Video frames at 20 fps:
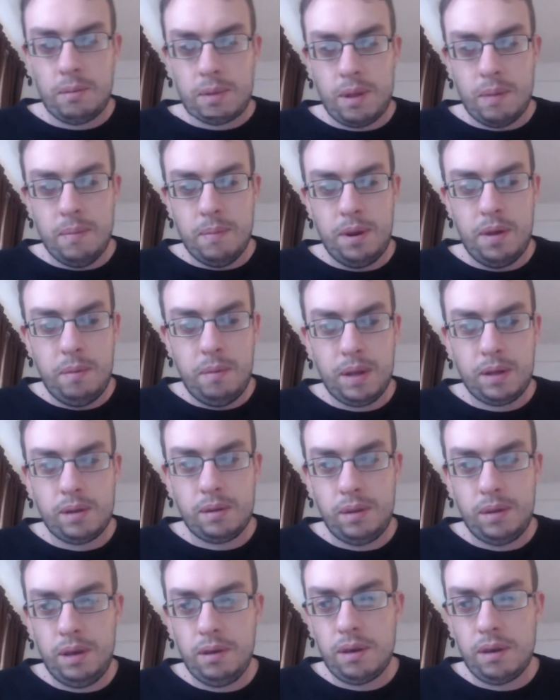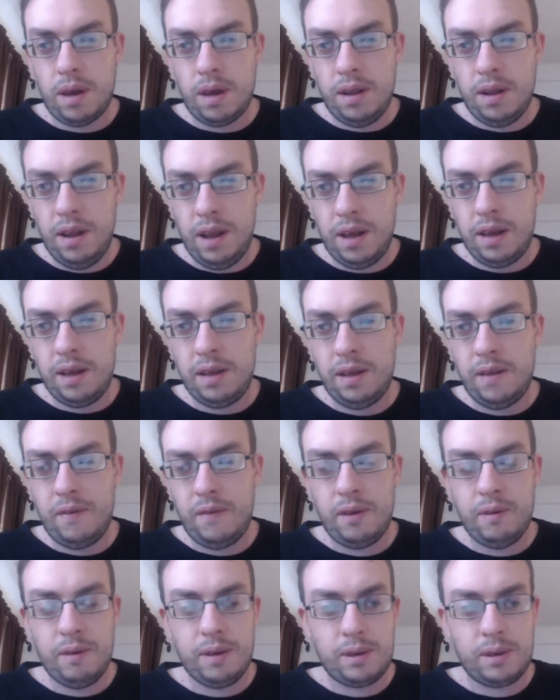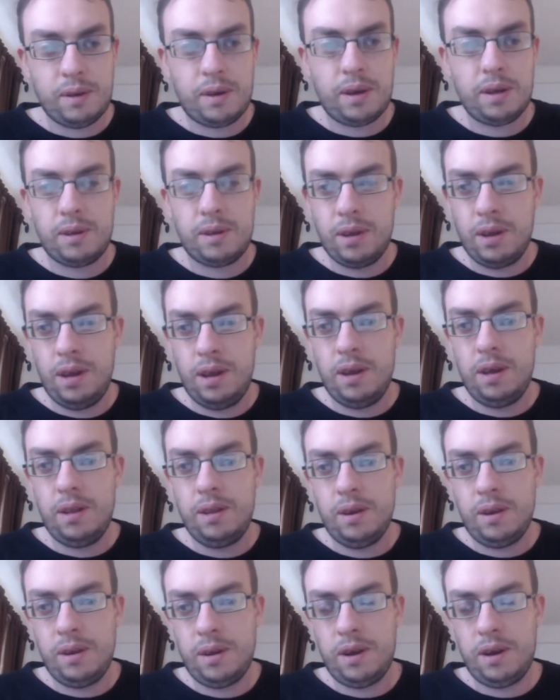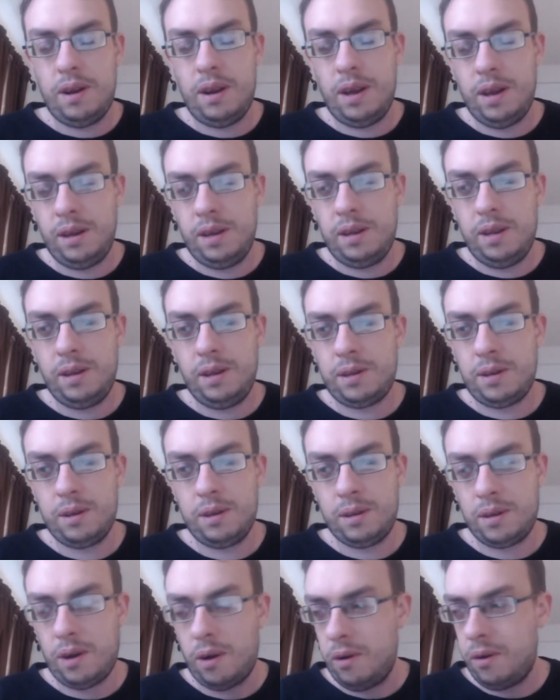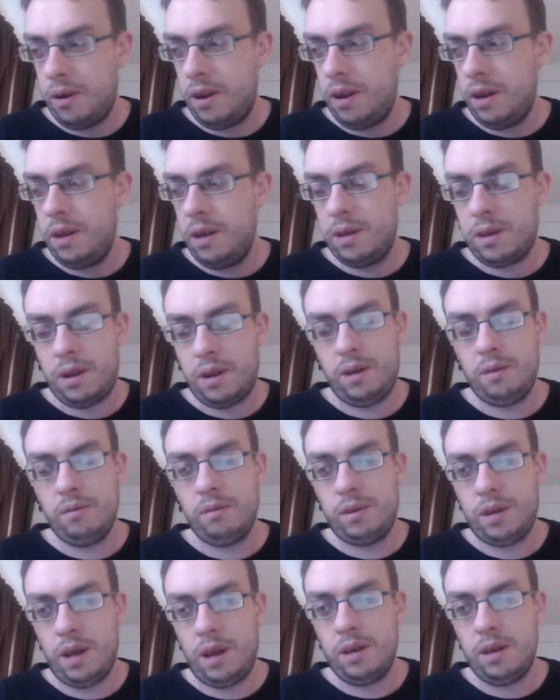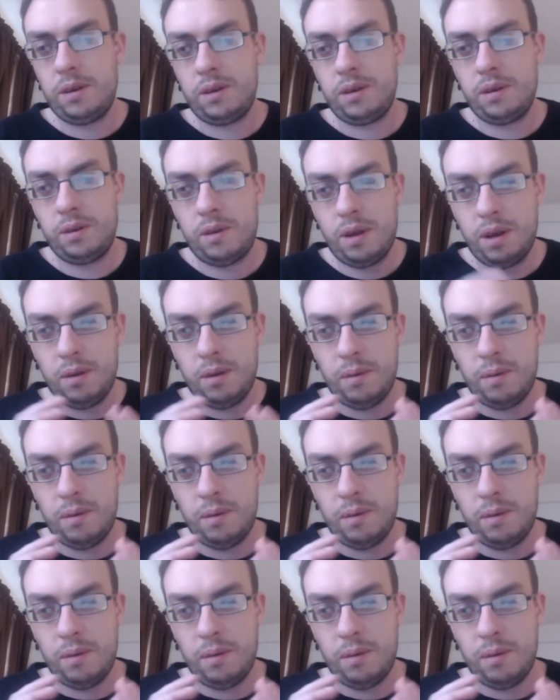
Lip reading: Money Mental UK lady viewers. Okay, so Ian, you're not a lady or a ladies' clothes seller, so straight